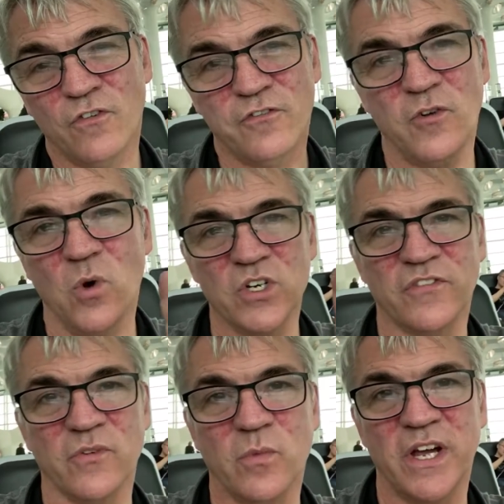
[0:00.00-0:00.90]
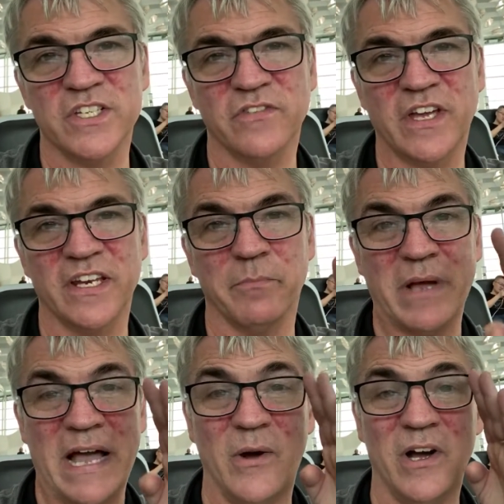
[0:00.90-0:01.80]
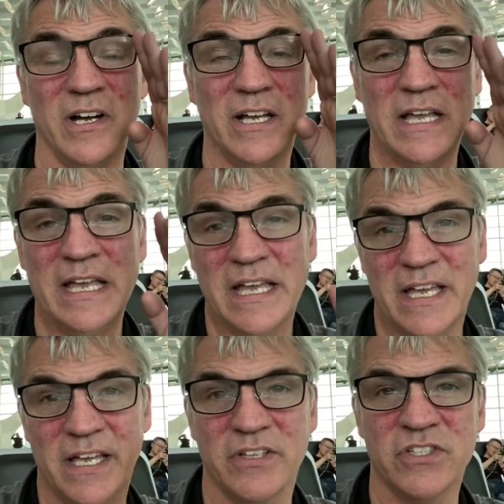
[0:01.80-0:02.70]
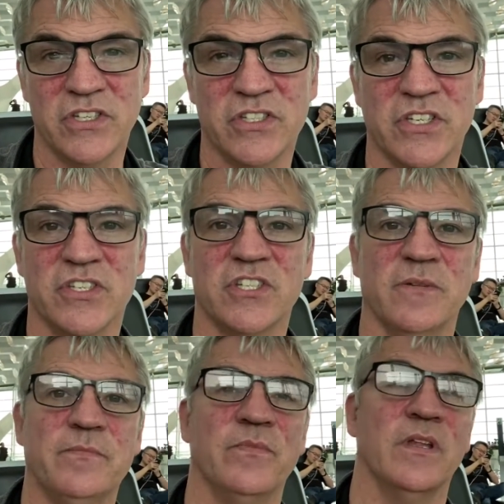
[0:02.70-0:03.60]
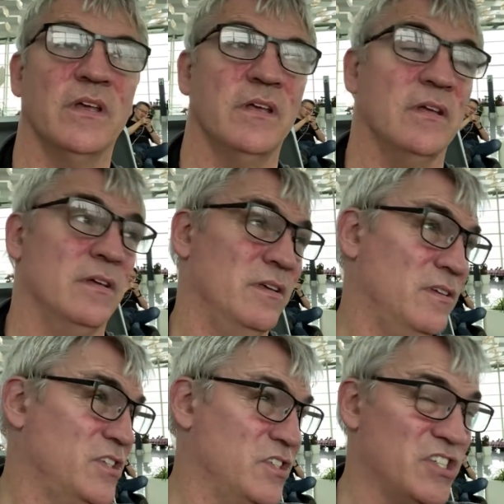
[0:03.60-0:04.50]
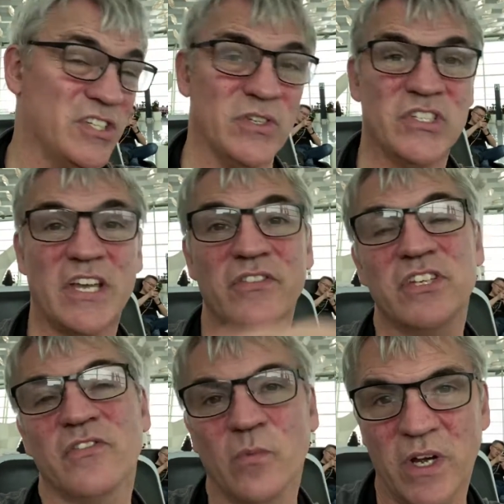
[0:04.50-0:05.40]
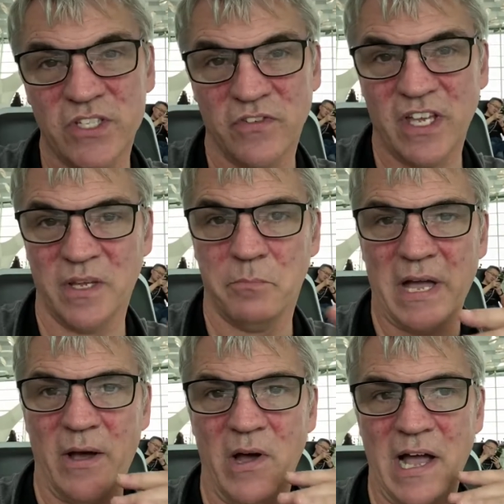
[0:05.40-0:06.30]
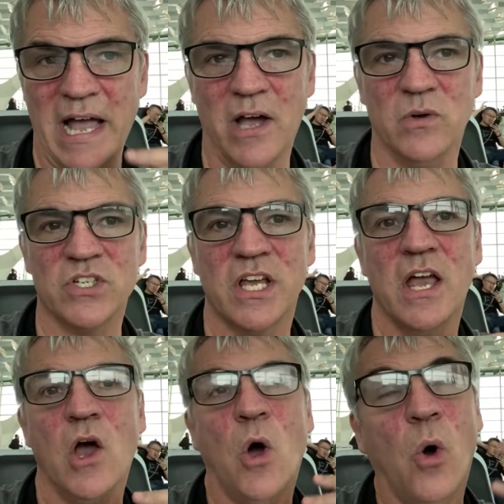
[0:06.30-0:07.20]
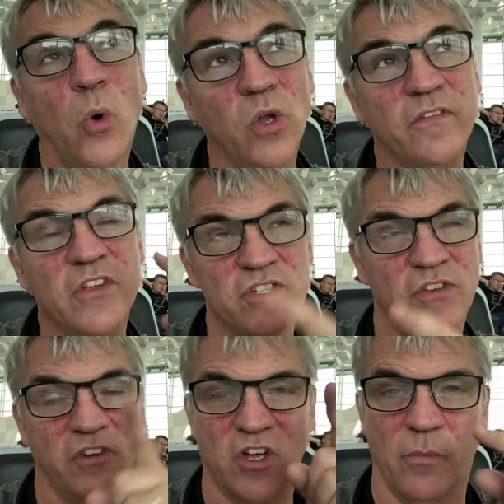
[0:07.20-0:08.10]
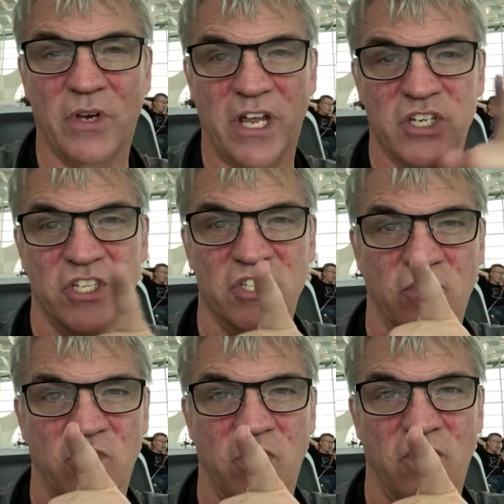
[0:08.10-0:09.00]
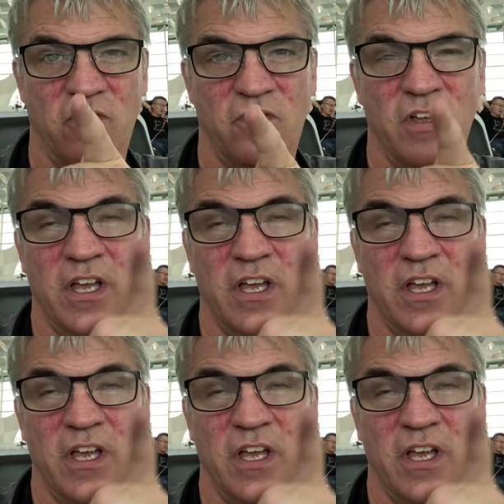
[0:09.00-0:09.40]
4 different ways of getting power into the system. Is it 6 or 7 different ways of getting power out? All of those different combinations of